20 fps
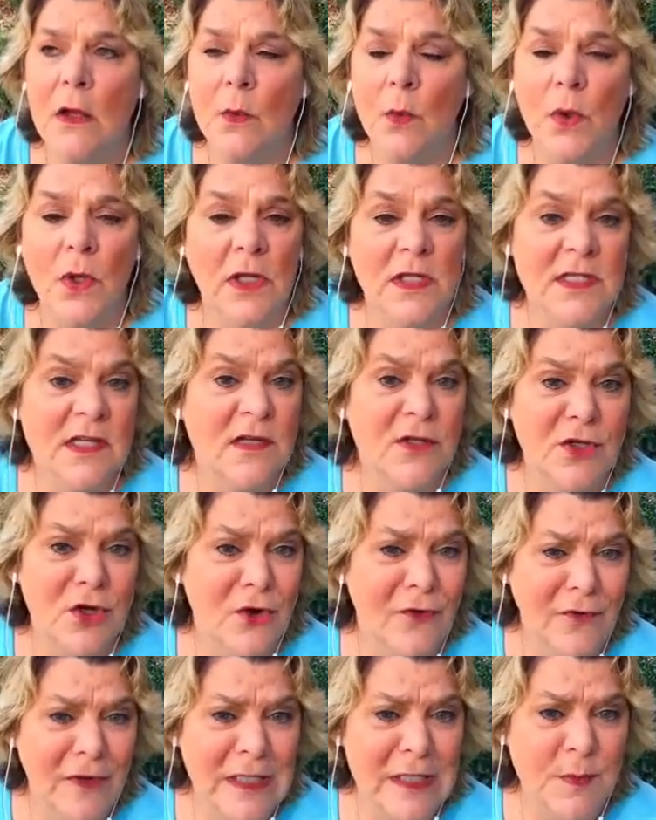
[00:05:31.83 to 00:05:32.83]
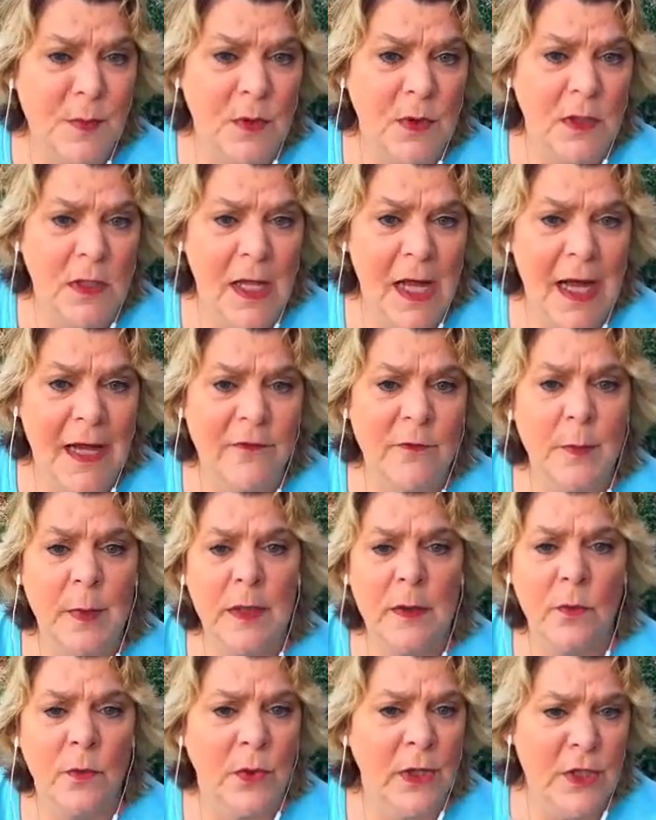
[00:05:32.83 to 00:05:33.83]
listen to your Facebook Live,
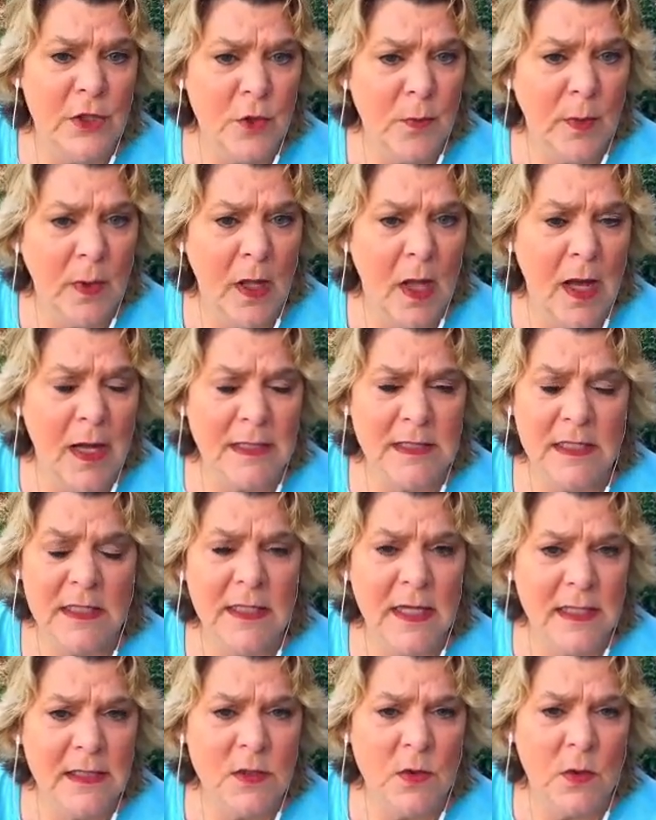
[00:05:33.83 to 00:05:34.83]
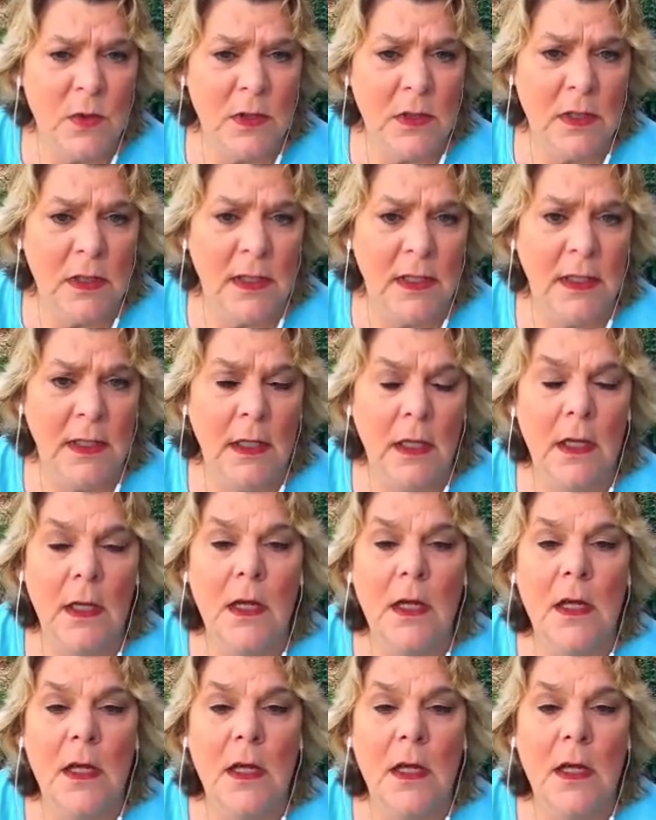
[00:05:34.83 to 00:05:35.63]
but read your blogs and that sort of thing.